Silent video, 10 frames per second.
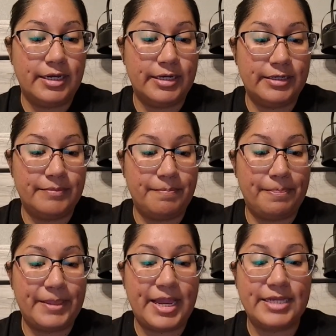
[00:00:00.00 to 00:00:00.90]

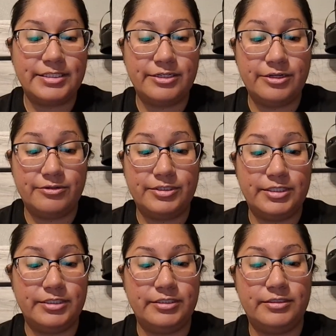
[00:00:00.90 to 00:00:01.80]

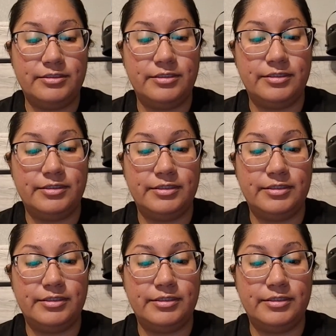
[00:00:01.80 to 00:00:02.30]
Acidosis